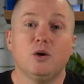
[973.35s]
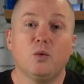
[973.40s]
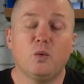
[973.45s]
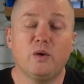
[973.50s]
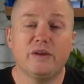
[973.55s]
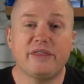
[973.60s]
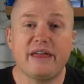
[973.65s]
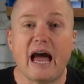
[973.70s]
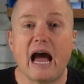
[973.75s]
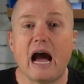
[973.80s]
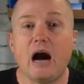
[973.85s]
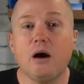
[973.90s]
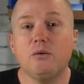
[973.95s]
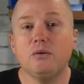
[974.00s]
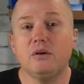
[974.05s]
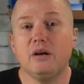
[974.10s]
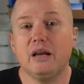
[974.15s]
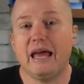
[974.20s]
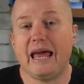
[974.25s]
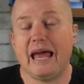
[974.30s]

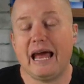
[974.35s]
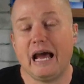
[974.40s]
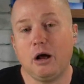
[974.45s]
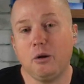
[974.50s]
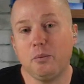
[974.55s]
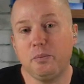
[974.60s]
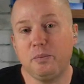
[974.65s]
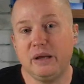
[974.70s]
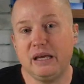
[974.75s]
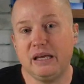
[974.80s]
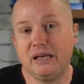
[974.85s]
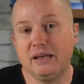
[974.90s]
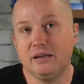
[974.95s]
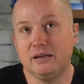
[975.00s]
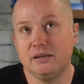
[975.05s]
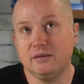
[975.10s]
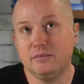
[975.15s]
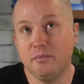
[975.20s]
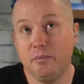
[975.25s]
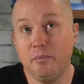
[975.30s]
without
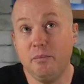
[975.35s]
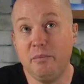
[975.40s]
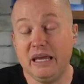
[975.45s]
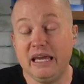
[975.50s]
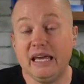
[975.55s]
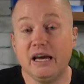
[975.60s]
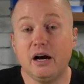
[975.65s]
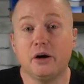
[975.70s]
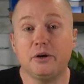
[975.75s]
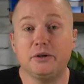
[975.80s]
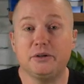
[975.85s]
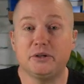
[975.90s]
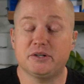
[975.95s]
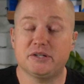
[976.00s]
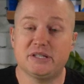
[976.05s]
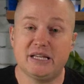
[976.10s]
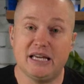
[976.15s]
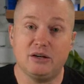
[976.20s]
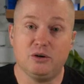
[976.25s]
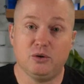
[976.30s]
helping me
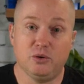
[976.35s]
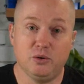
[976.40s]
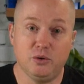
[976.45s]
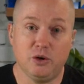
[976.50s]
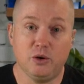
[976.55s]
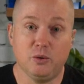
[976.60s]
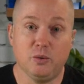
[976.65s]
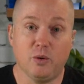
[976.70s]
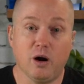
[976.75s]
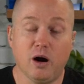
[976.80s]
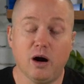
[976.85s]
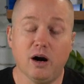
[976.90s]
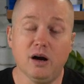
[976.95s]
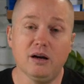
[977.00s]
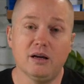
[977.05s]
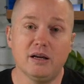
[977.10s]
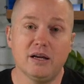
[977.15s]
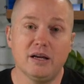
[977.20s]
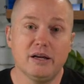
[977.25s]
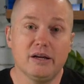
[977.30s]
understand who you are